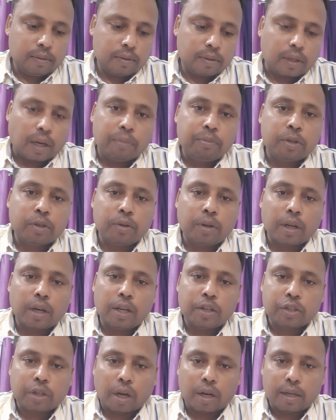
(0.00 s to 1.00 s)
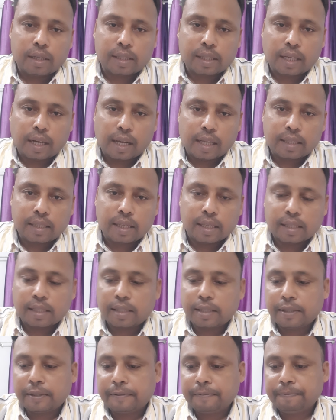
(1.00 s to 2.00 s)
come to English honors
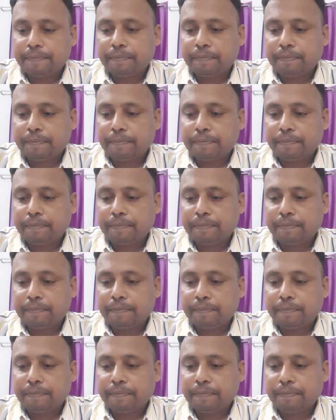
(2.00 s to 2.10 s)
classes,